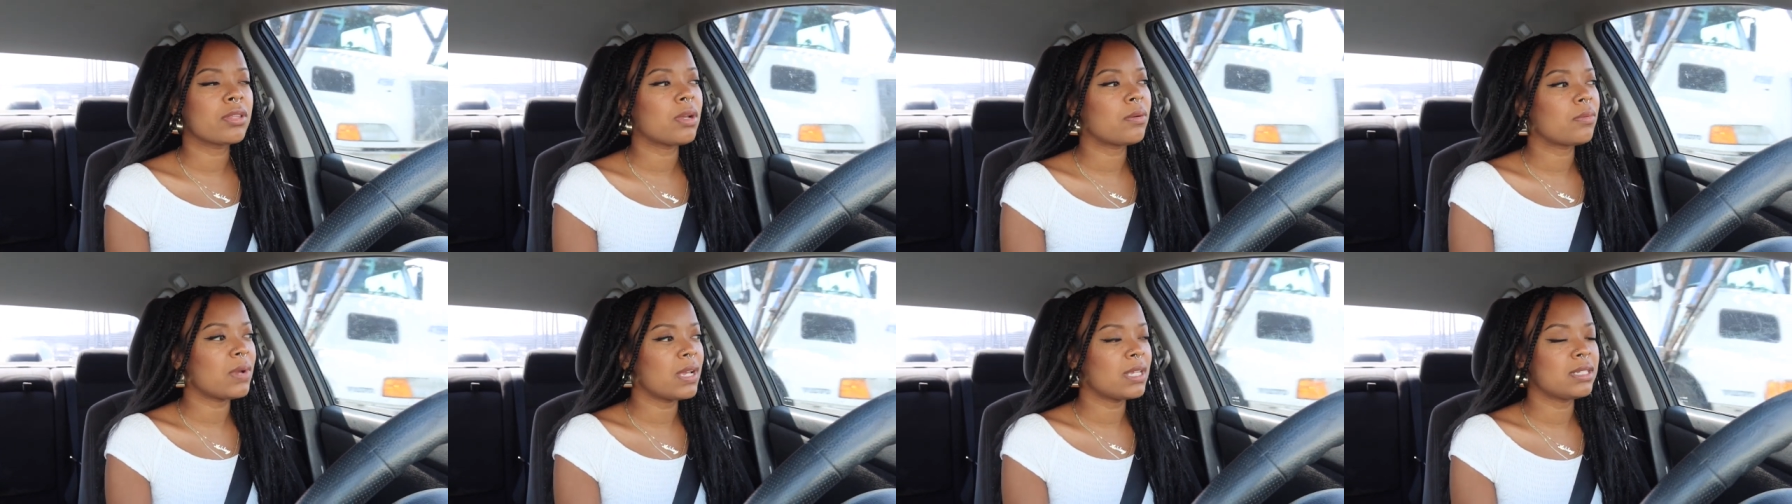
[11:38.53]

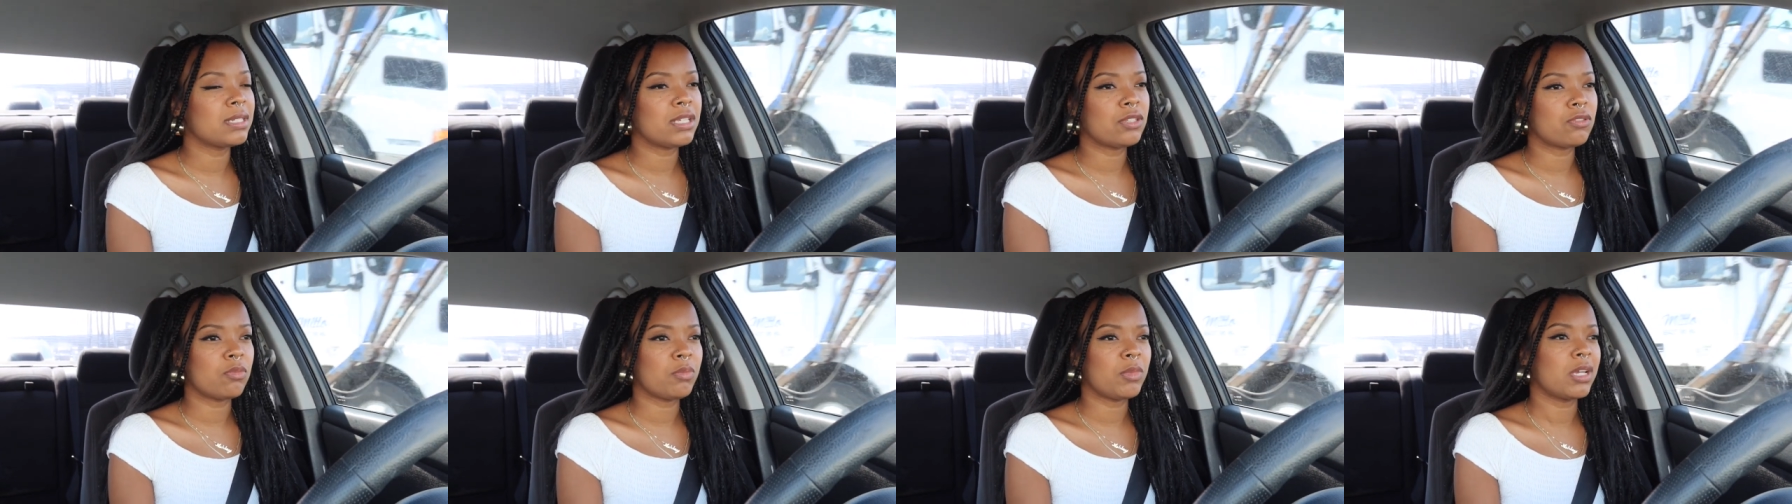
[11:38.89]
that
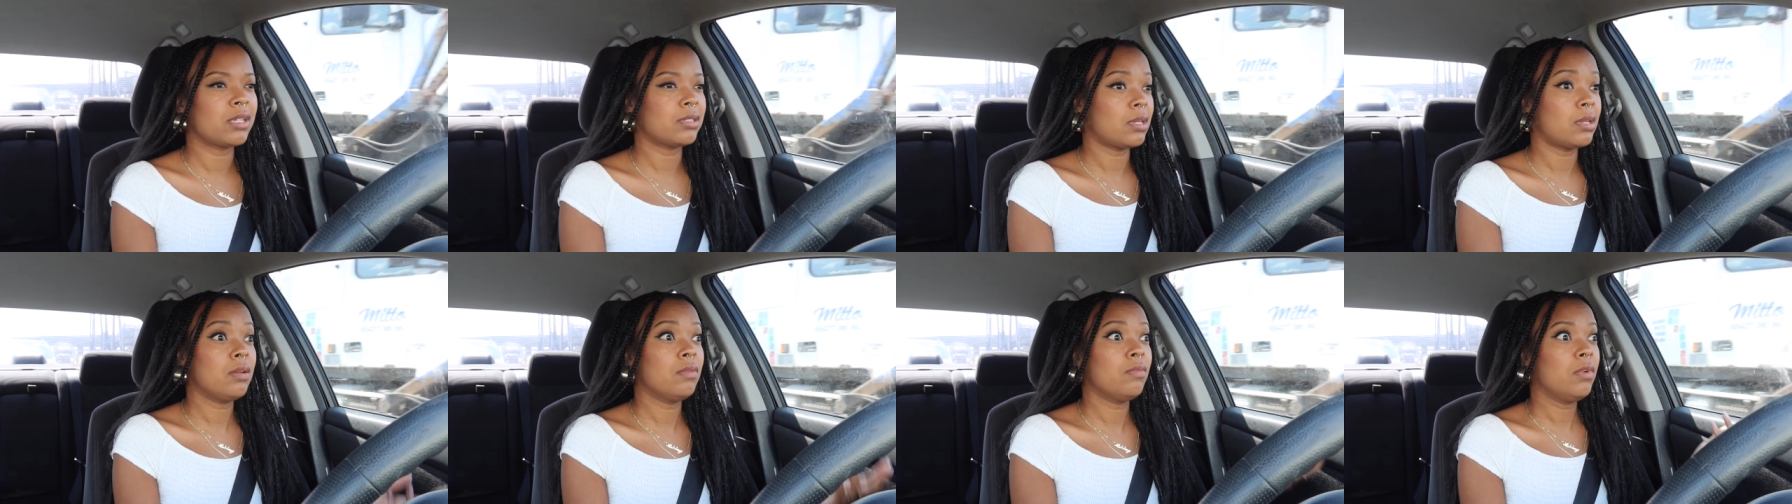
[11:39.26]
resonates with me
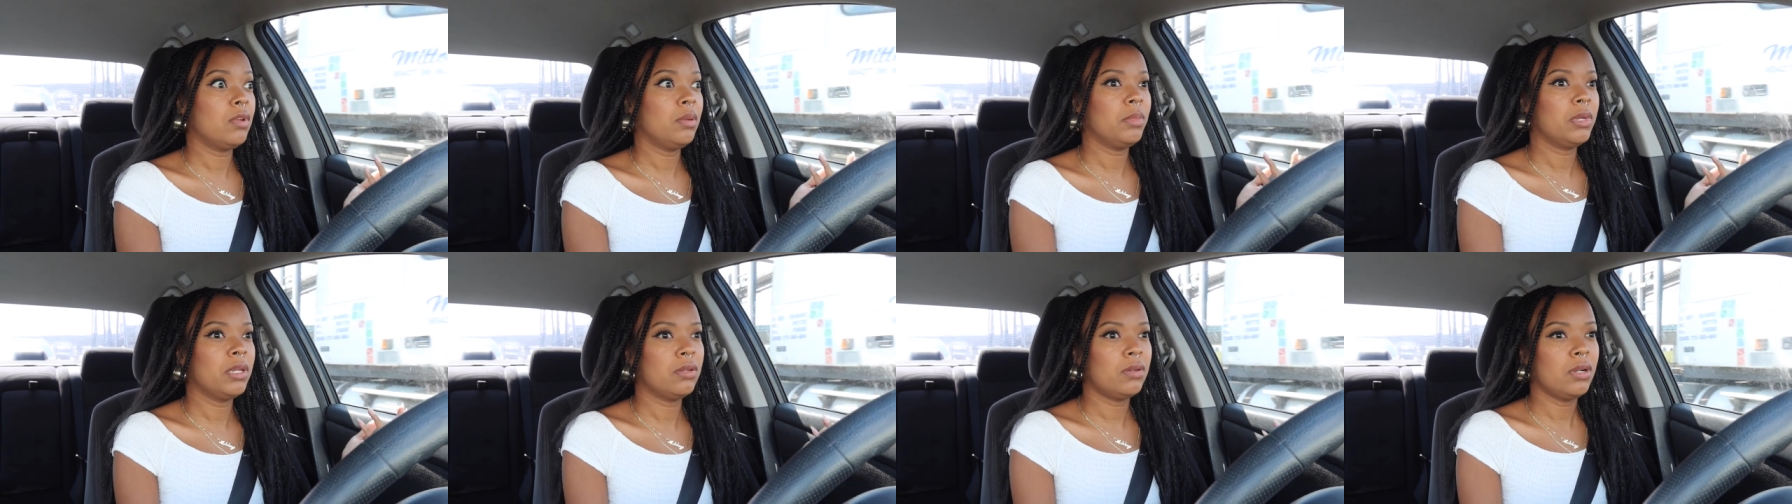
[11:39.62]
because I don't
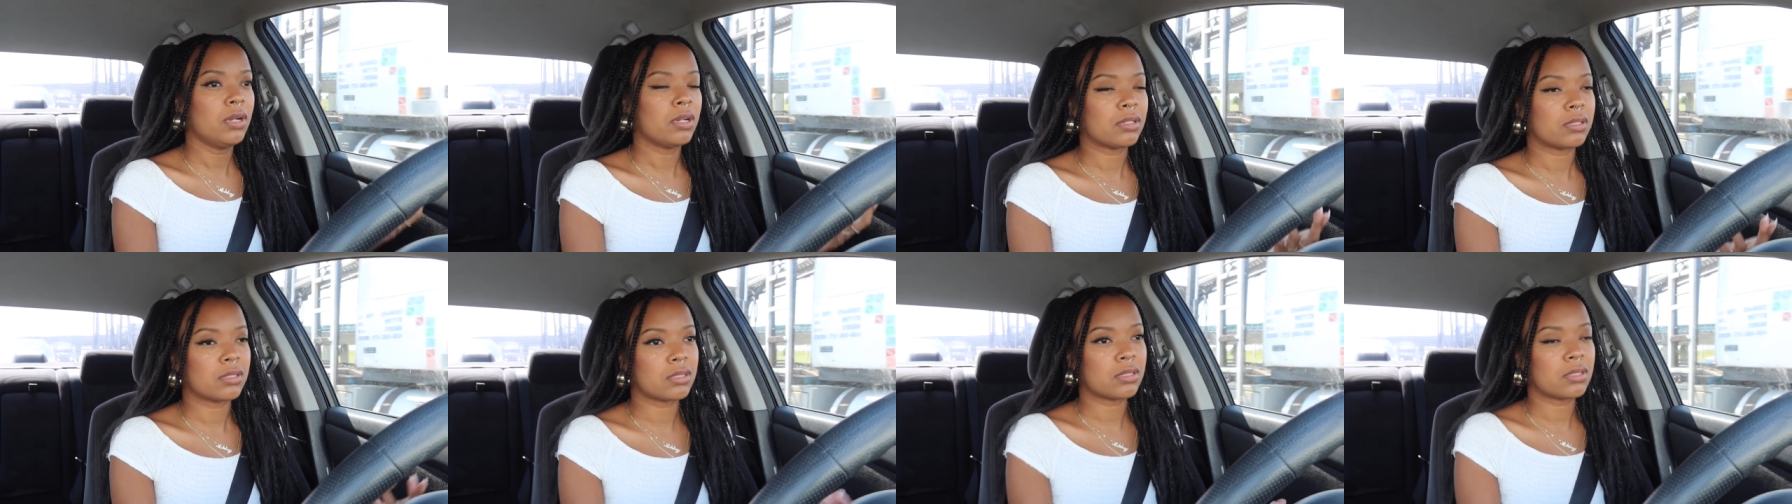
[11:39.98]
want to be a
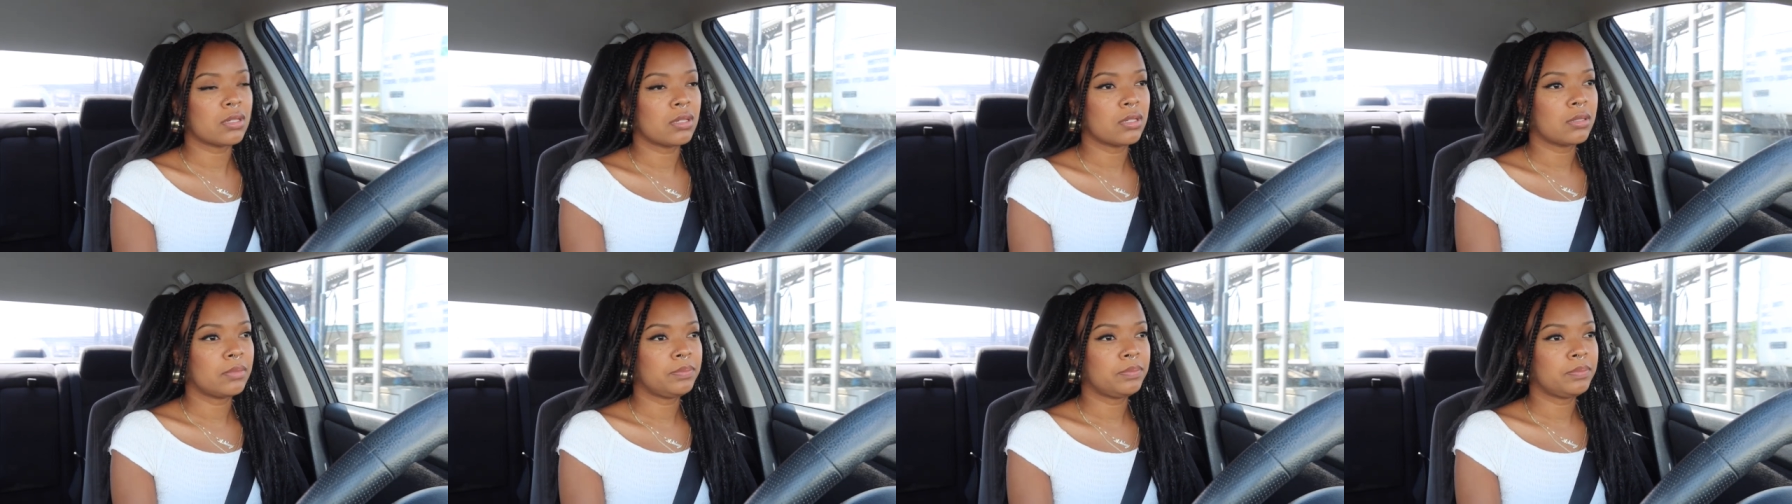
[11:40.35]
nurse.